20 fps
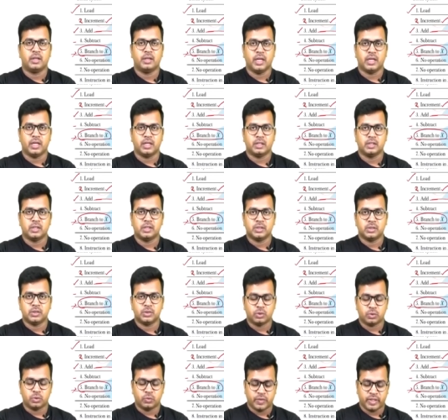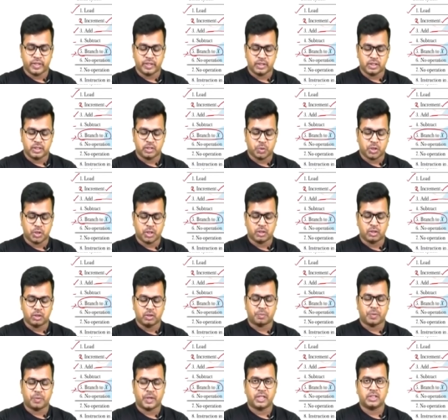right? So when this particular
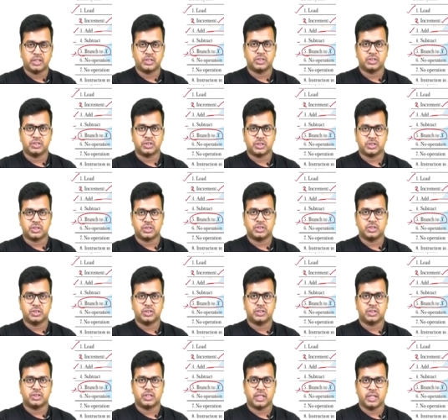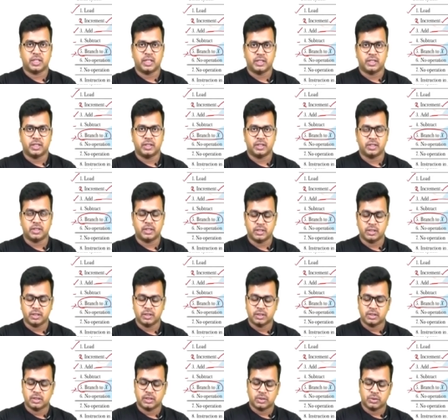branch instruction is entered,
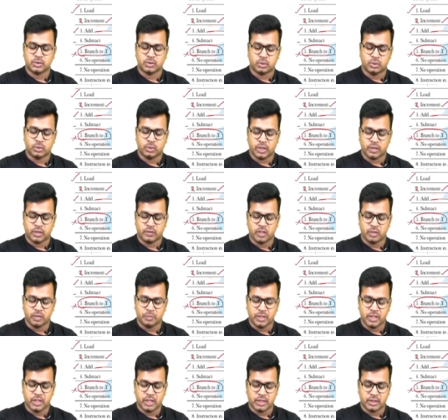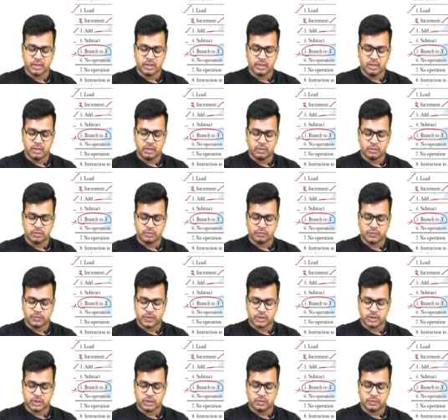so it will be at the
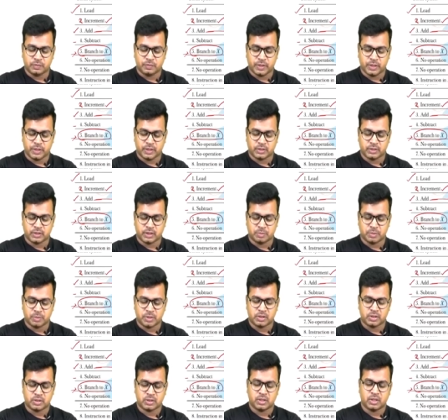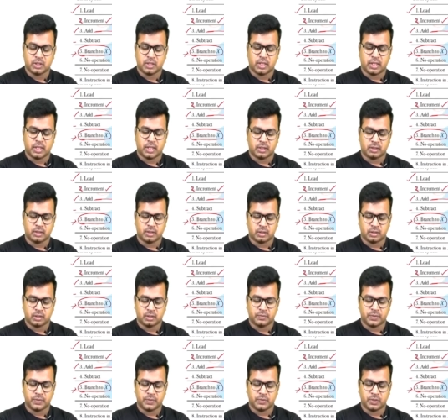first phase. That means at a
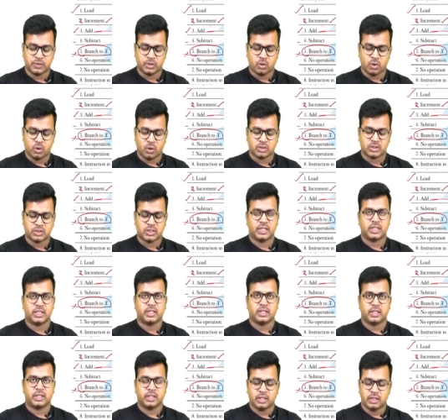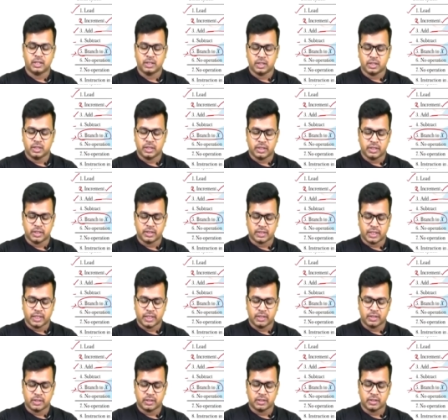fifth clock cycle, it is
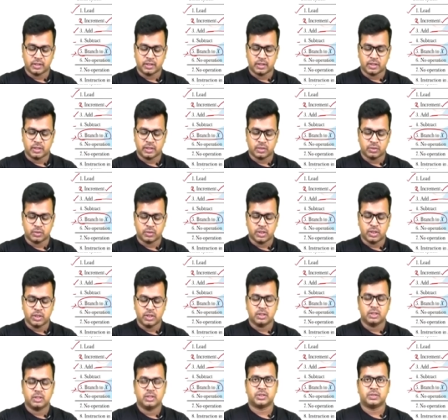entering into the